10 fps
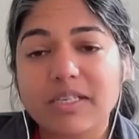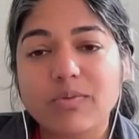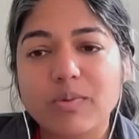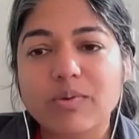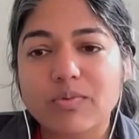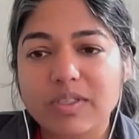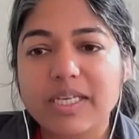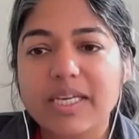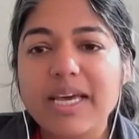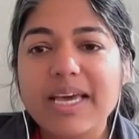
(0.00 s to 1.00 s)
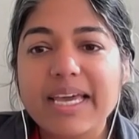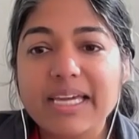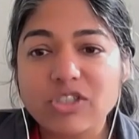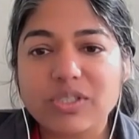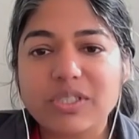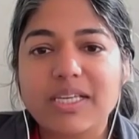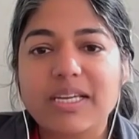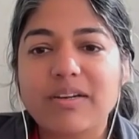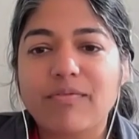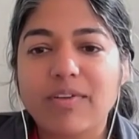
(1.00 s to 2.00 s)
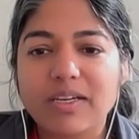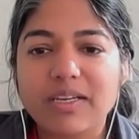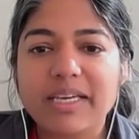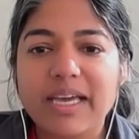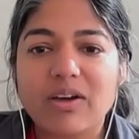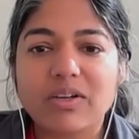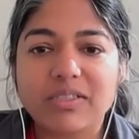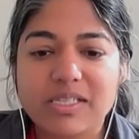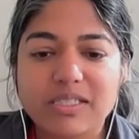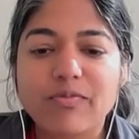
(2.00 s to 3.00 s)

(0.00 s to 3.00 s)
that we were really interested in figuring out in this